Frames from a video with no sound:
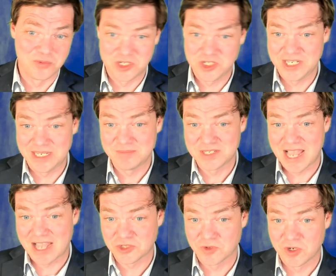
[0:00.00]
which seems
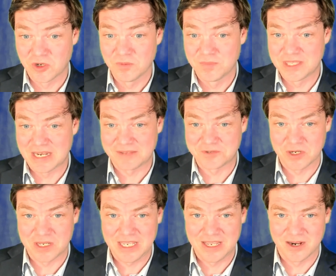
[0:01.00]
natural, but then after
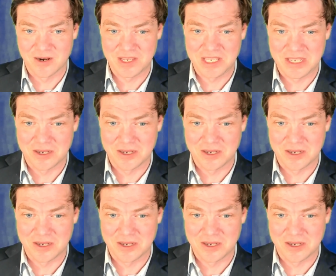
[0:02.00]
here,